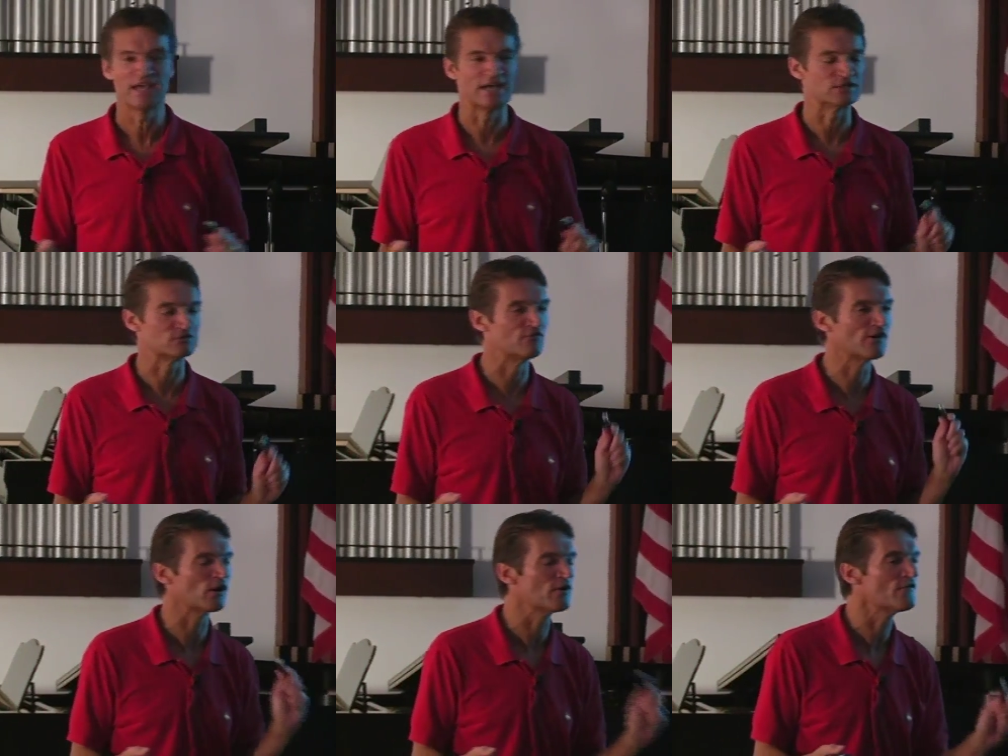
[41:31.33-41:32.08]
It's
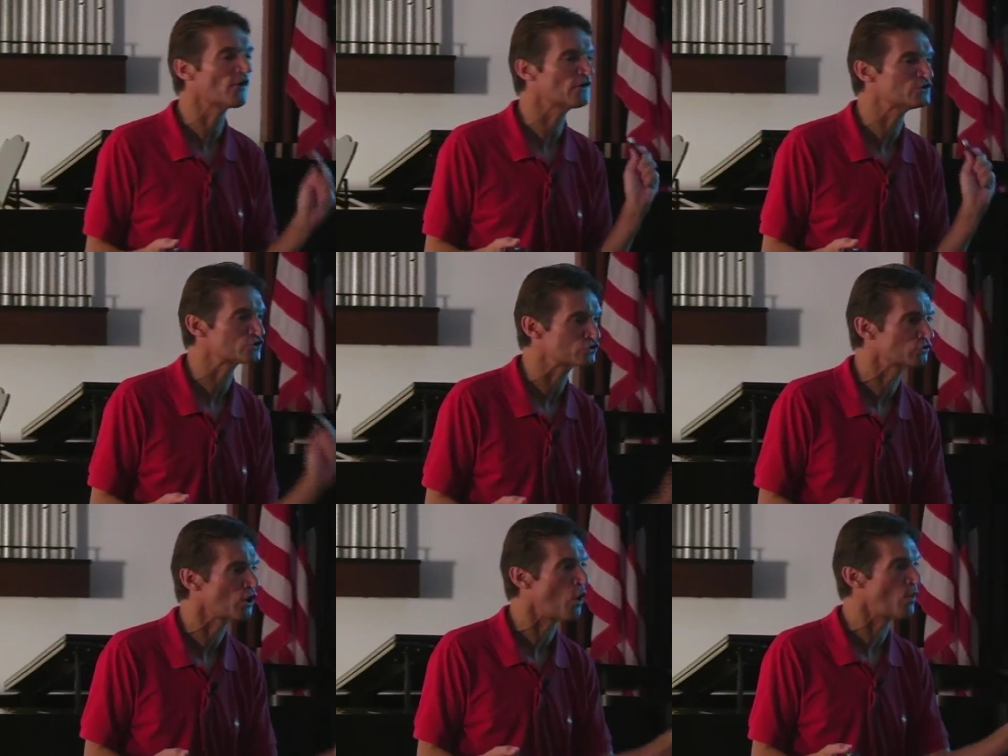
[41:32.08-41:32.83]
very, very
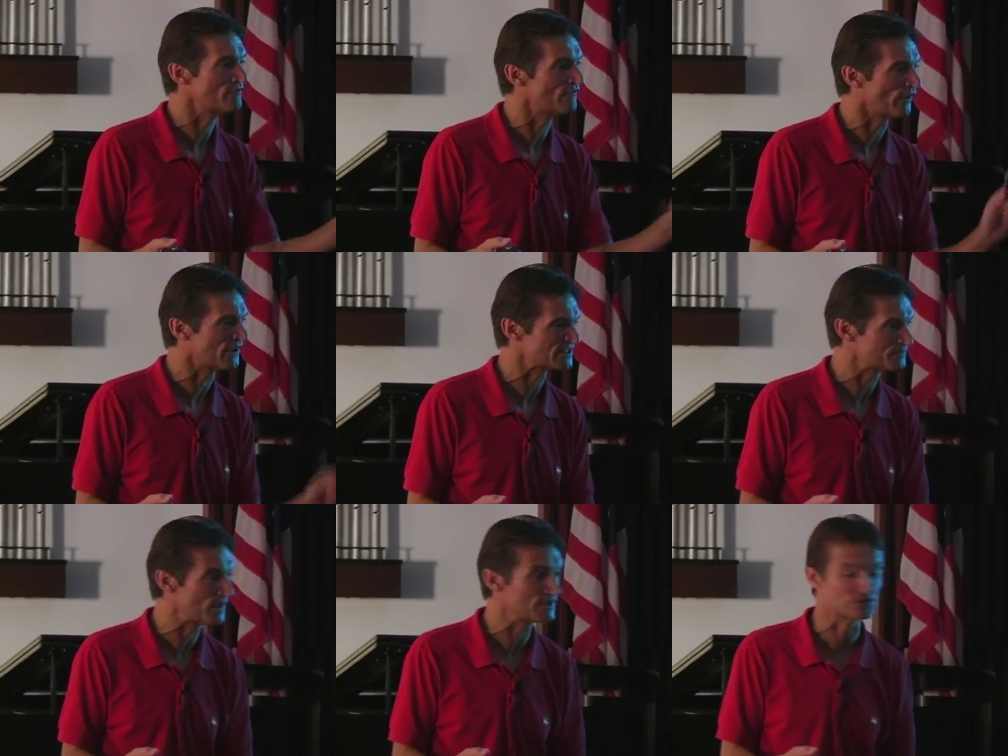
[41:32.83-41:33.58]
slow and very
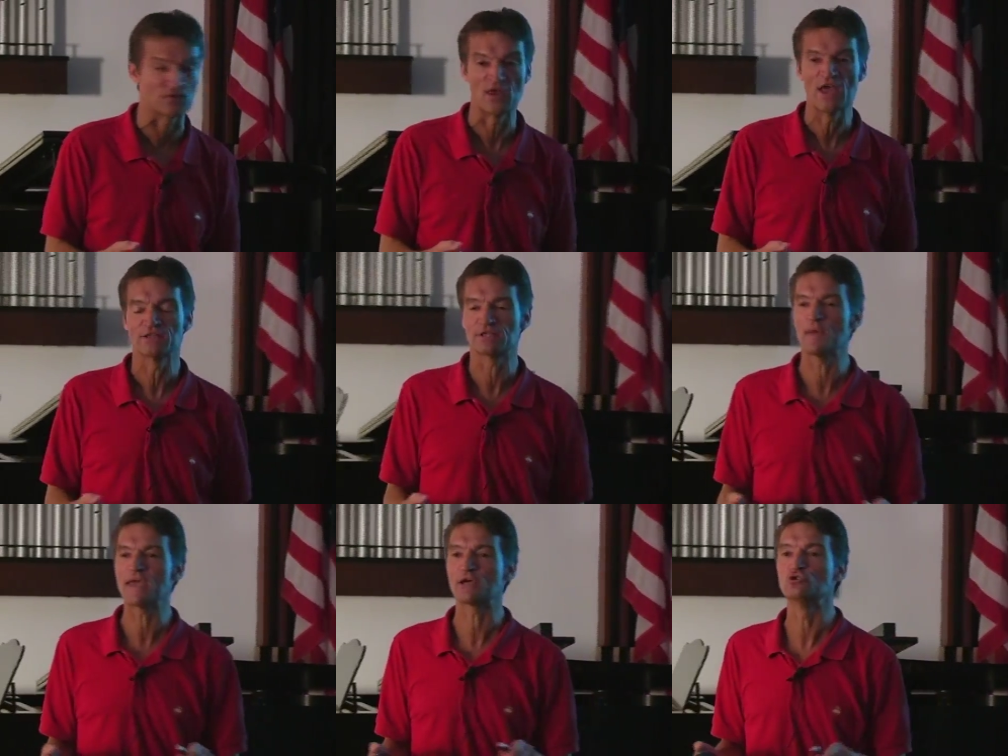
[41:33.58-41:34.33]
expensive. To
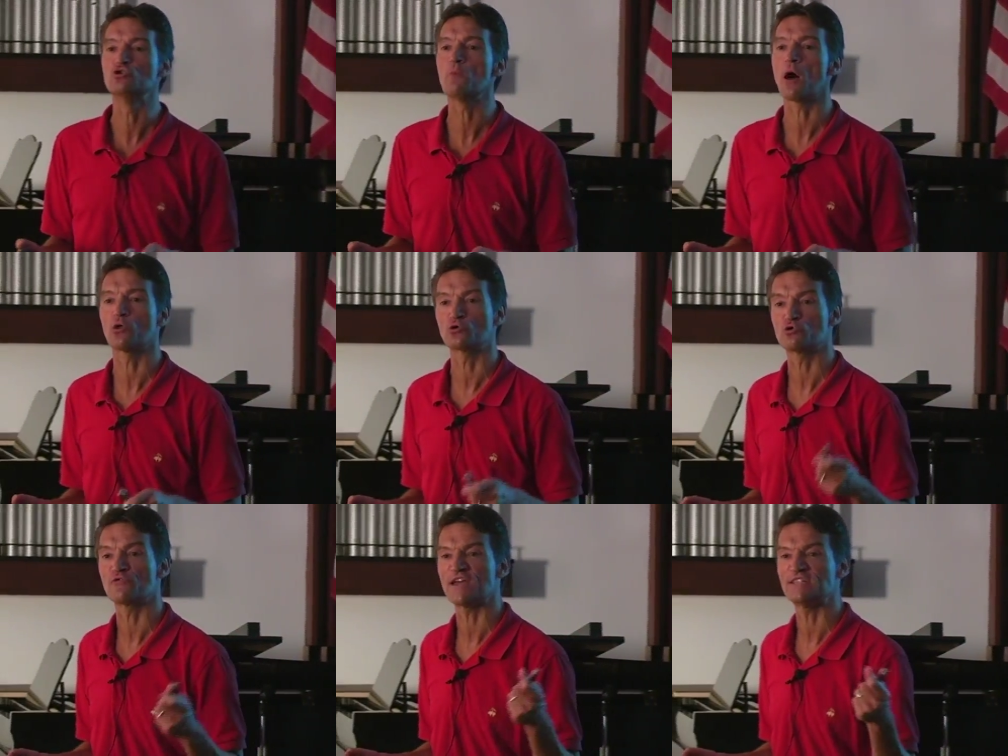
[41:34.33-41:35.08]
make a new
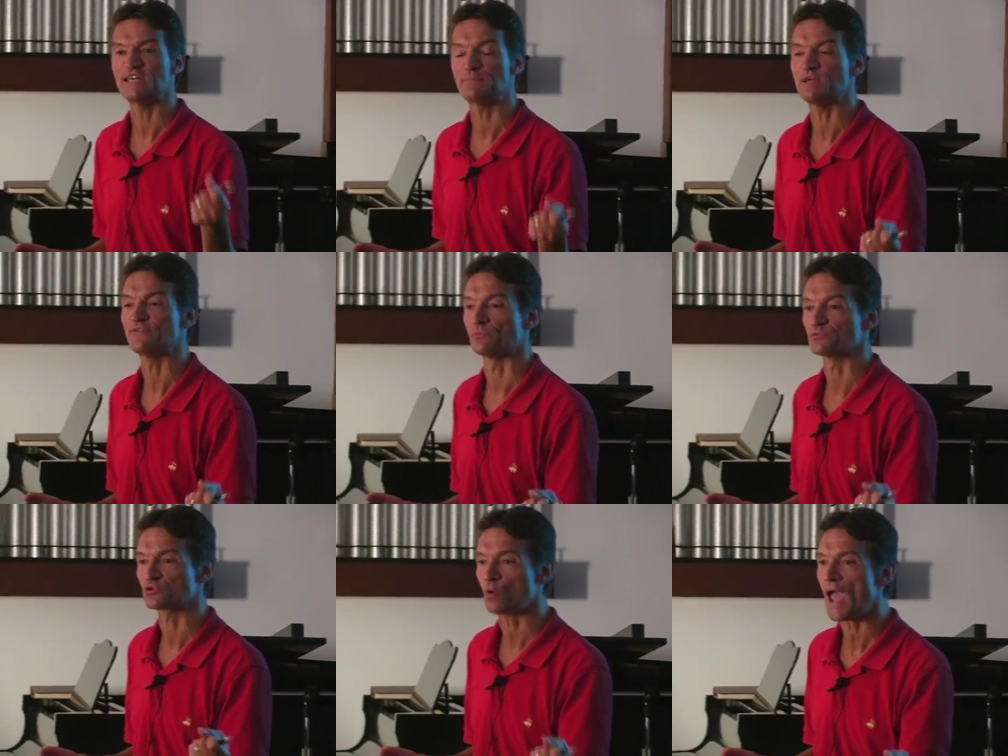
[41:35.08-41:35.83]
molecule of ATP
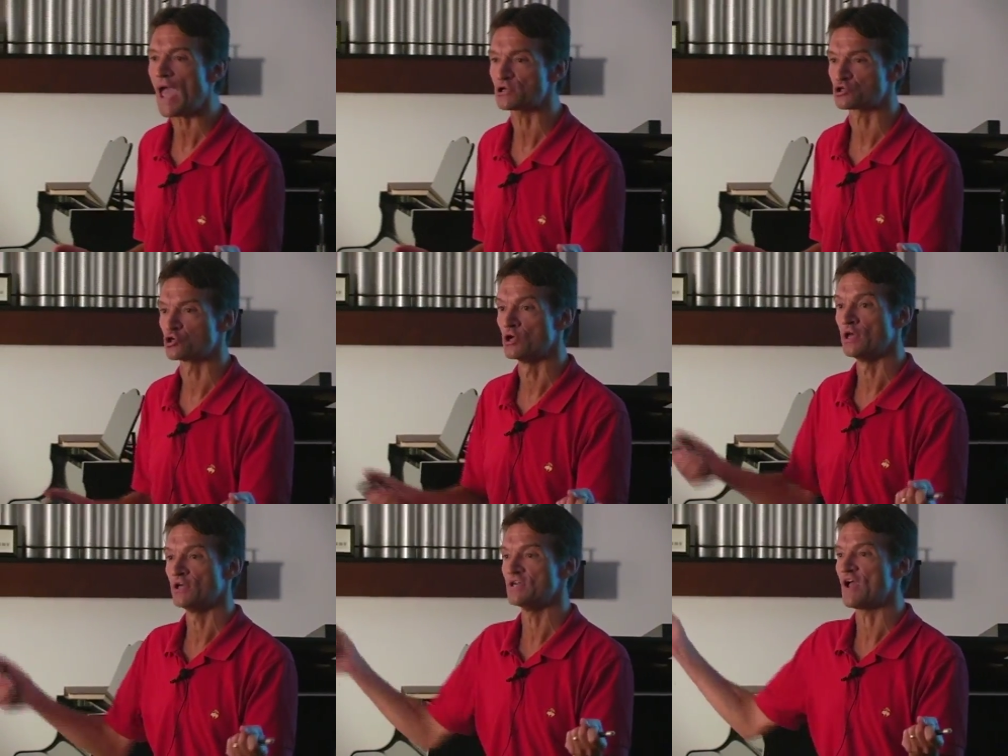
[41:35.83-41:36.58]
from scratch,
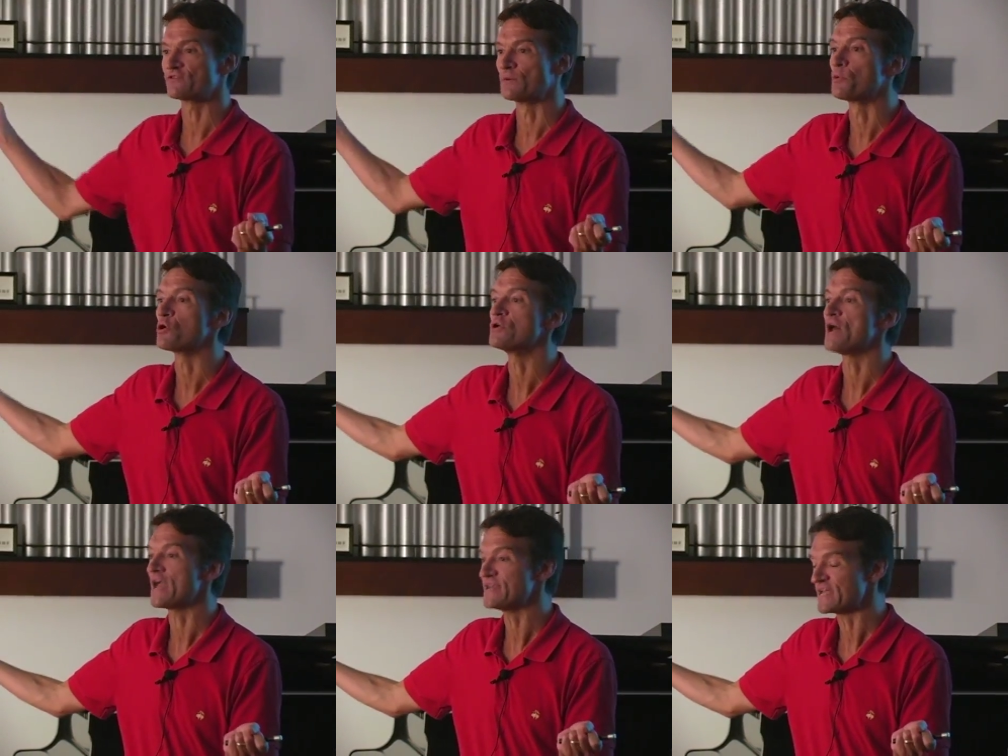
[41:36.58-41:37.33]
you have to burn
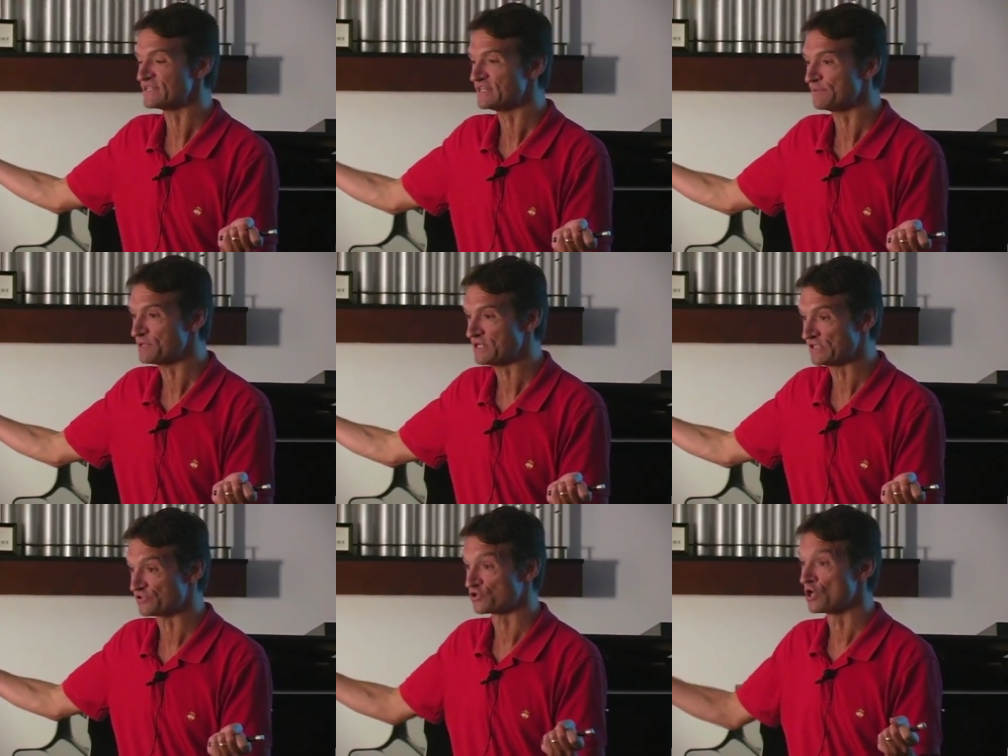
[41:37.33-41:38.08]
9
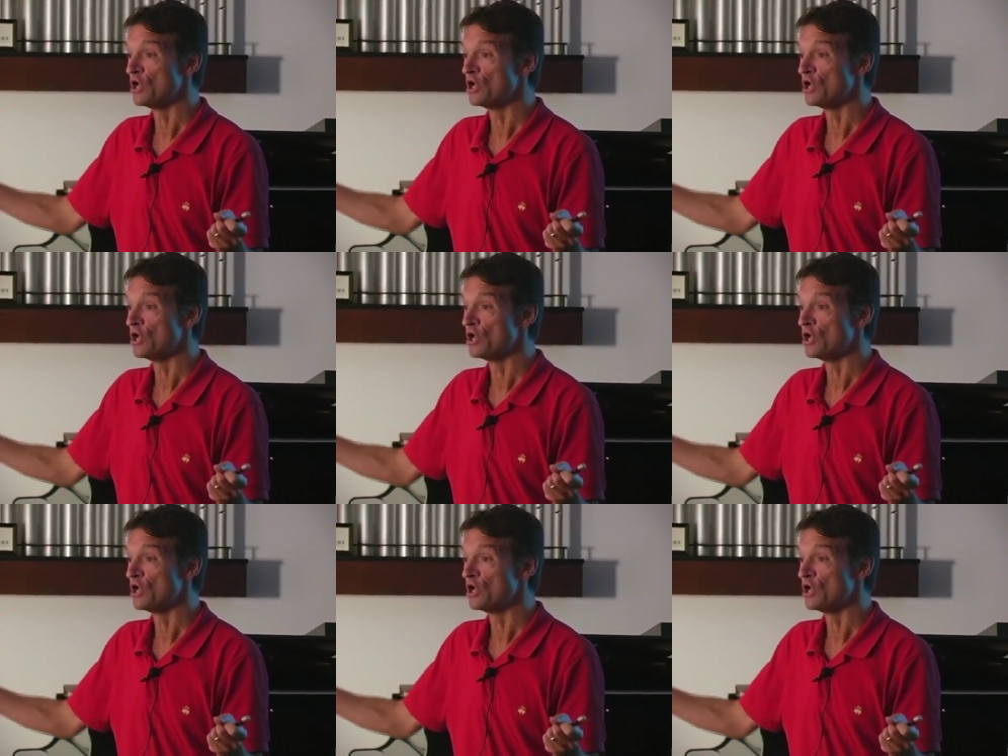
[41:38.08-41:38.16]
ATPs.